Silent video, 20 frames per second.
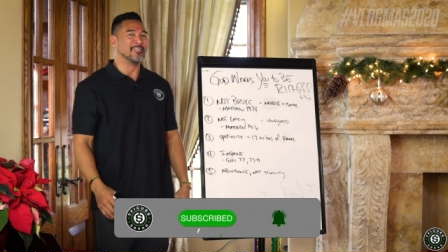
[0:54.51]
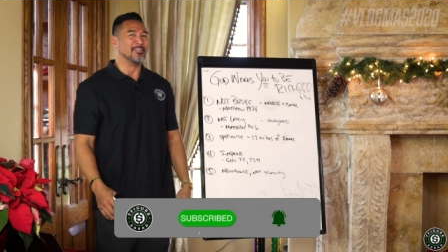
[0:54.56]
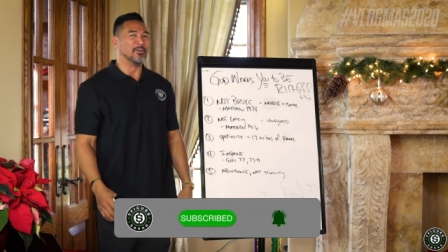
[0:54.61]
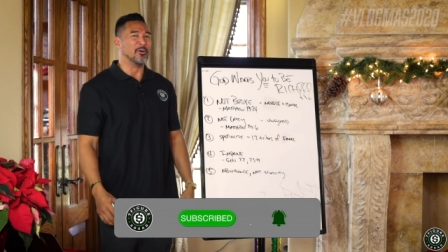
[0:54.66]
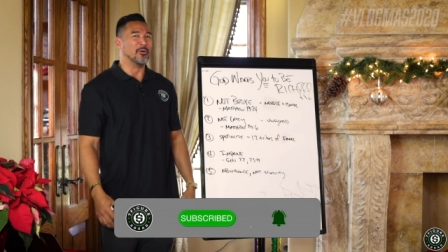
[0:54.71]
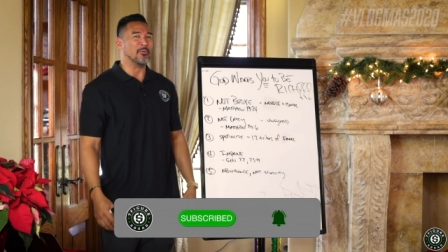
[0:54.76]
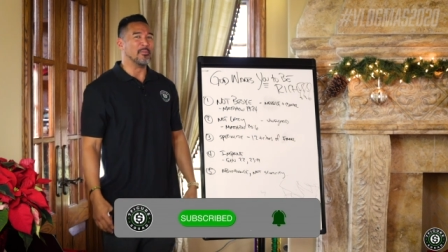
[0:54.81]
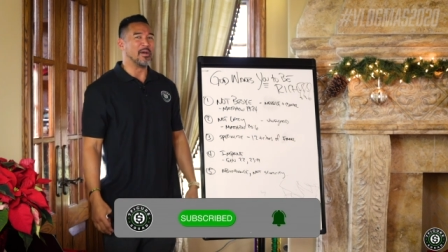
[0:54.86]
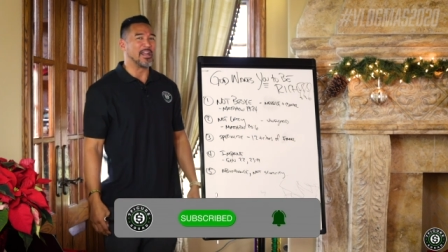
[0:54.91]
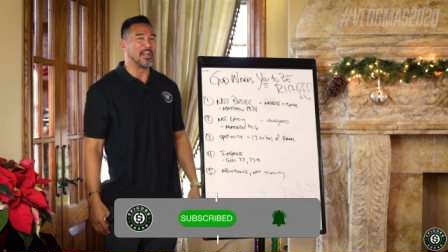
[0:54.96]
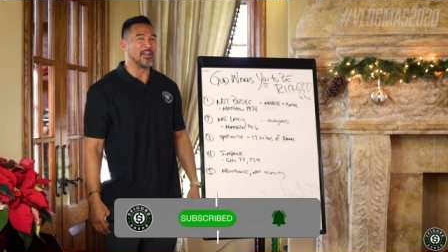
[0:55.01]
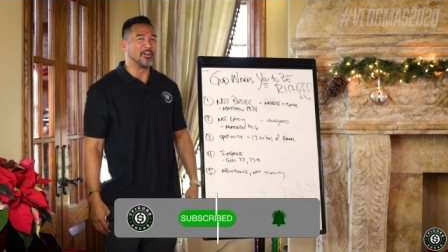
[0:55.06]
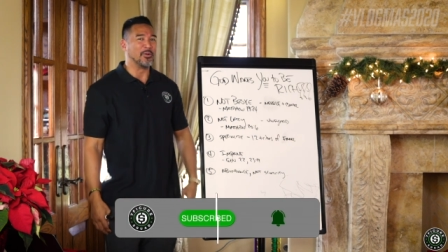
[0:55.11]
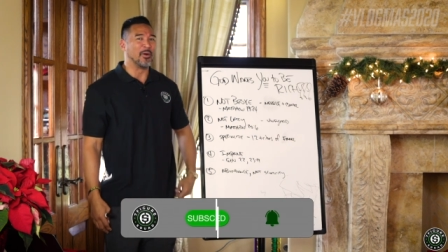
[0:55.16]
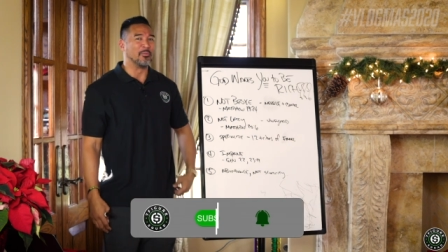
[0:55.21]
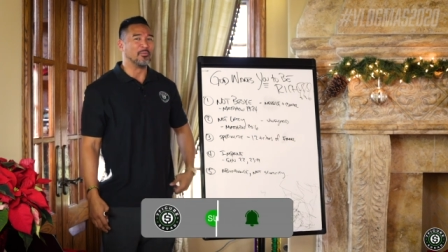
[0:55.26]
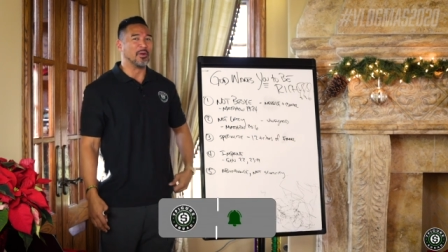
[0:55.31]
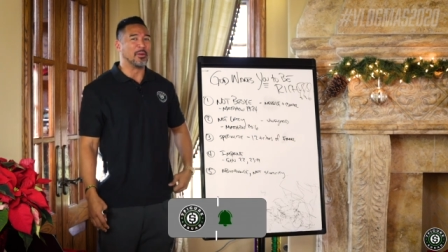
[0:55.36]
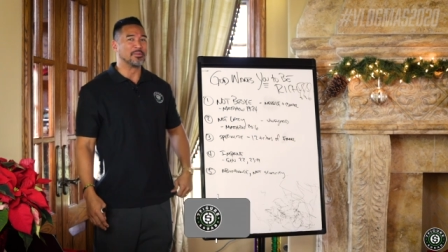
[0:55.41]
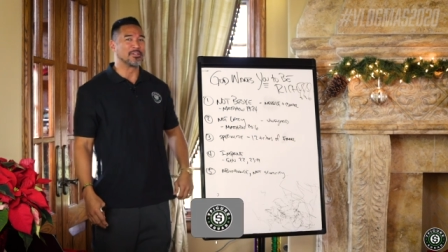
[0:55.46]
Oh man, I know
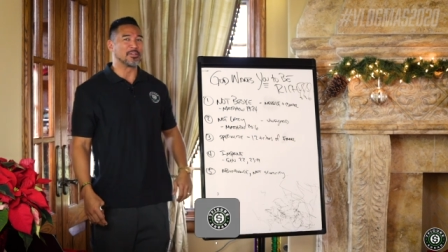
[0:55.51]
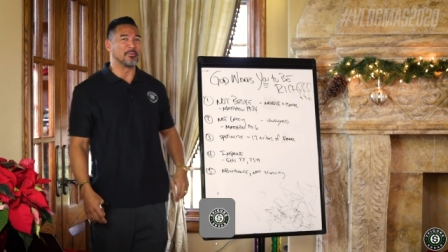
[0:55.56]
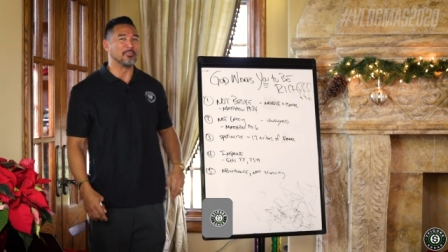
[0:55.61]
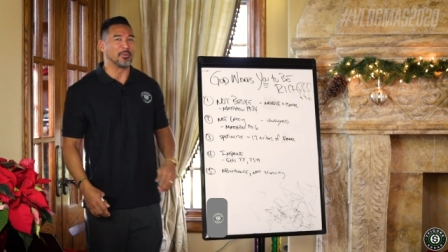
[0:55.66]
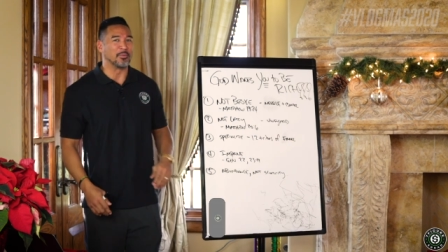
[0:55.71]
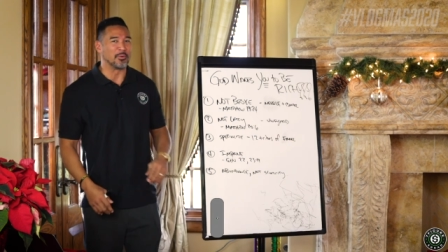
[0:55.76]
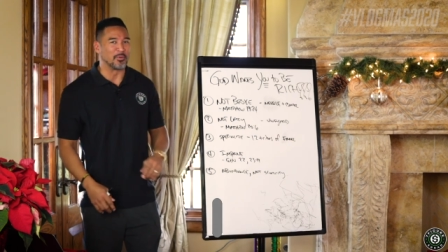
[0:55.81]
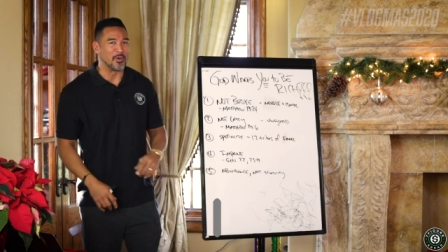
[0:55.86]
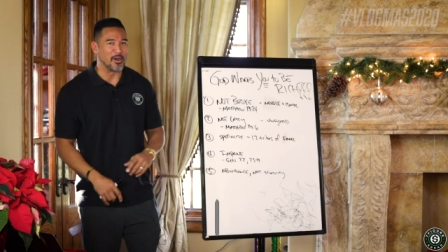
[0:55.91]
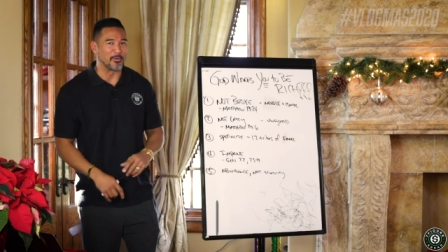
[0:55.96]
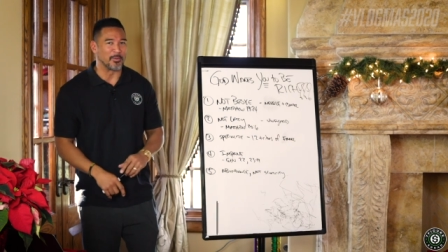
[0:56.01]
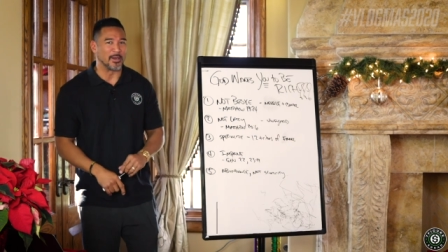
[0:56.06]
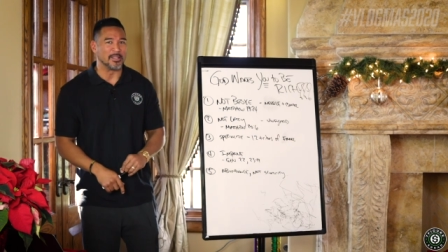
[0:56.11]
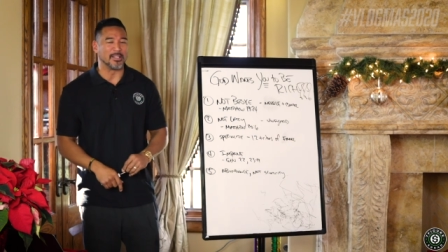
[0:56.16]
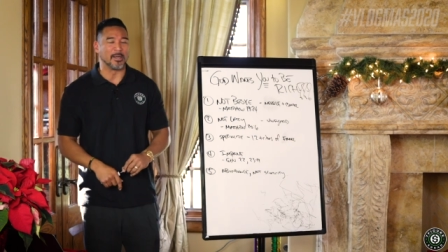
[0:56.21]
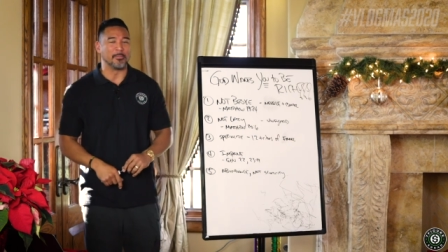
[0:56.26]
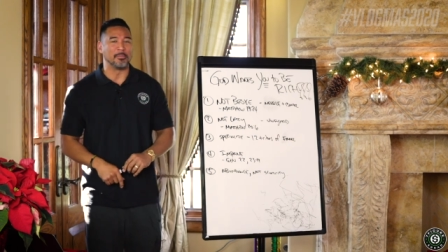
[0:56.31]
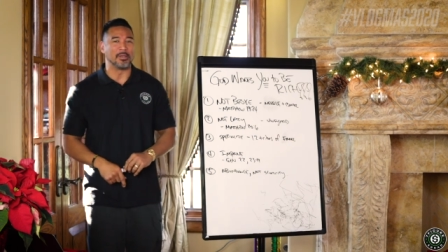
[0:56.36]
I'm rubbing some people wrong right there.